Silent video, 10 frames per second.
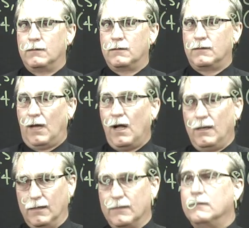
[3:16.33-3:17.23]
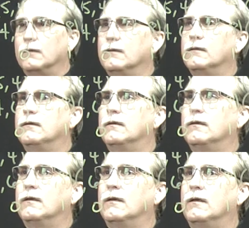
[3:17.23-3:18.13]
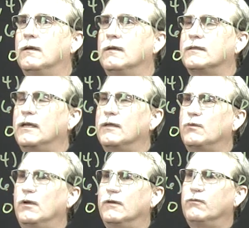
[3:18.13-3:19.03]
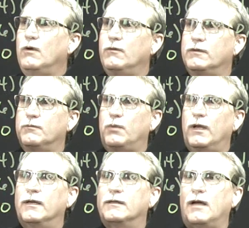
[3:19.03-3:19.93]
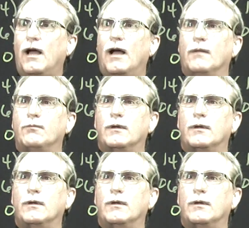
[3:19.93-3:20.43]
Colin says, well, if Rose is playing top,